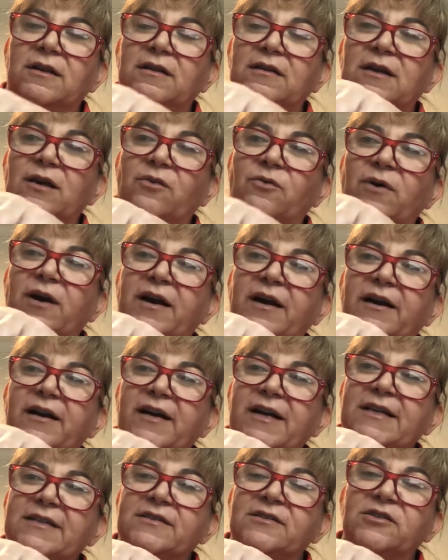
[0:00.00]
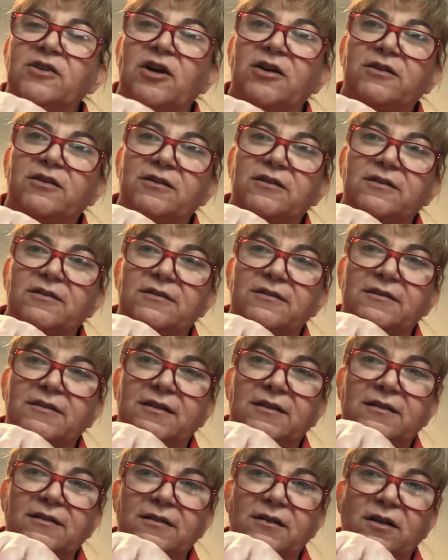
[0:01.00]
the water is not
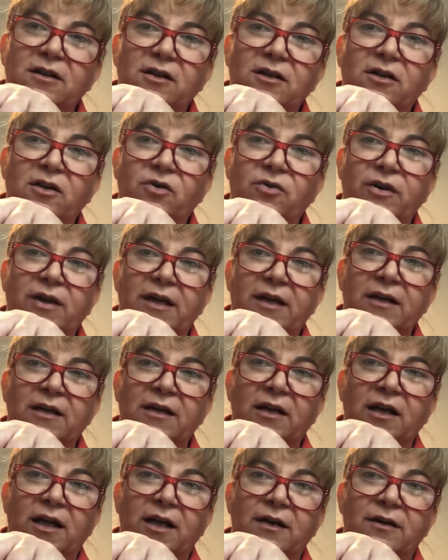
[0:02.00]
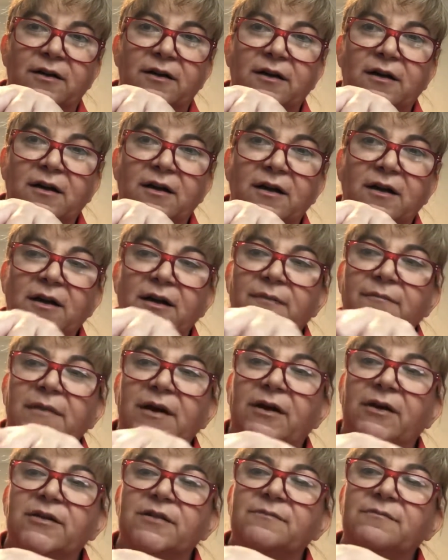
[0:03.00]
looking clear
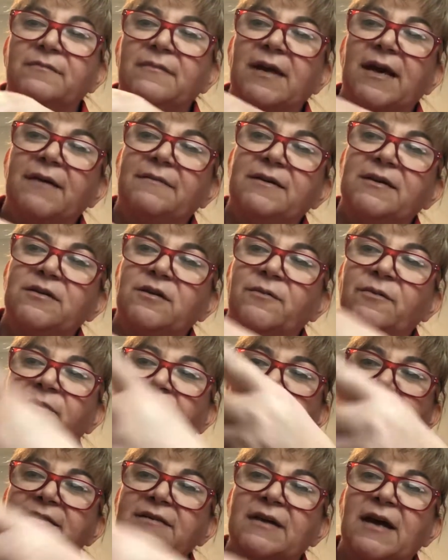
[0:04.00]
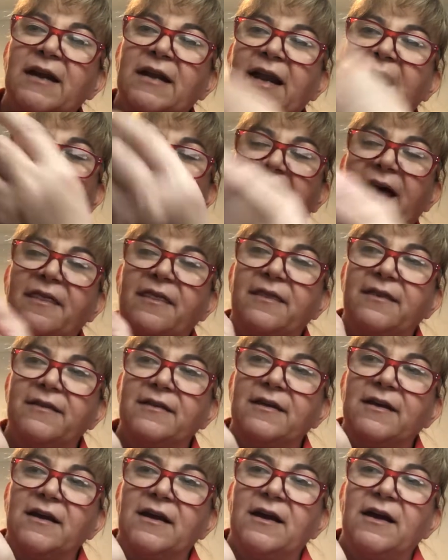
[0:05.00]
because maybe some of the sand had
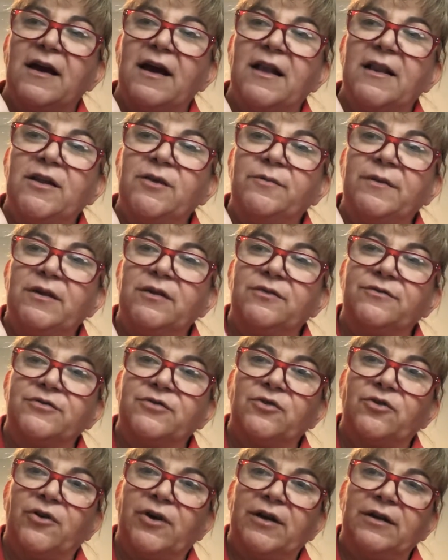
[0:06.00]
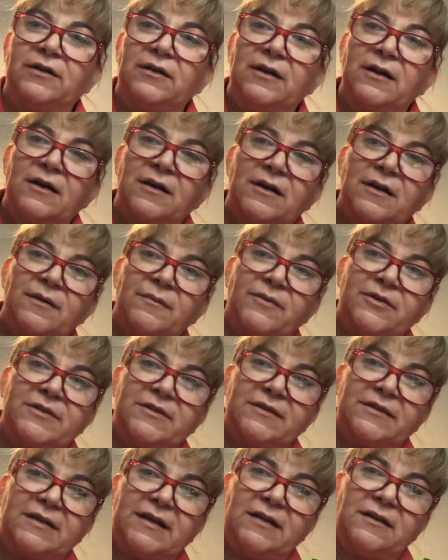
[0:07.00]
a little bit of soil, but
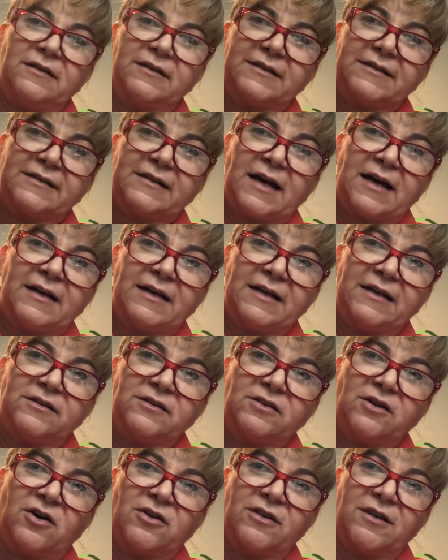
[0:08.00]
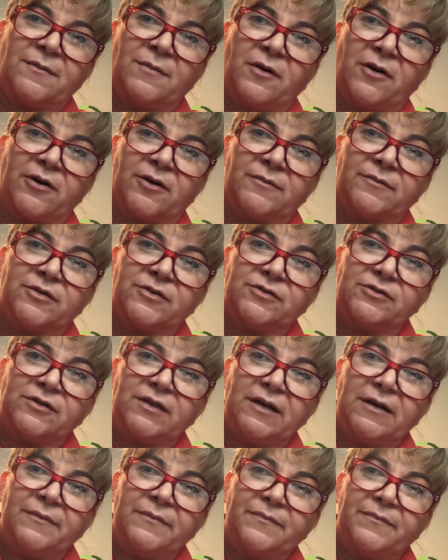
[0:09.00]
still the sand is on the bottom, you
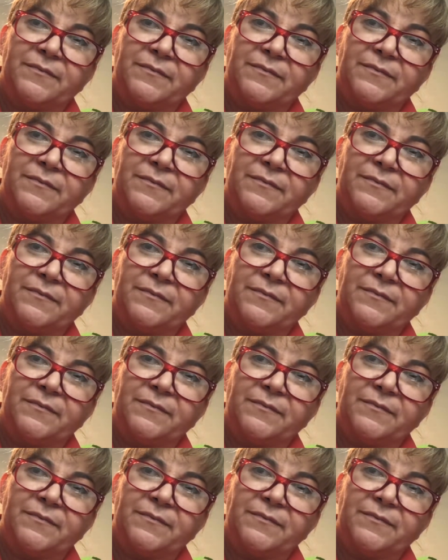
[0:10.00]
see?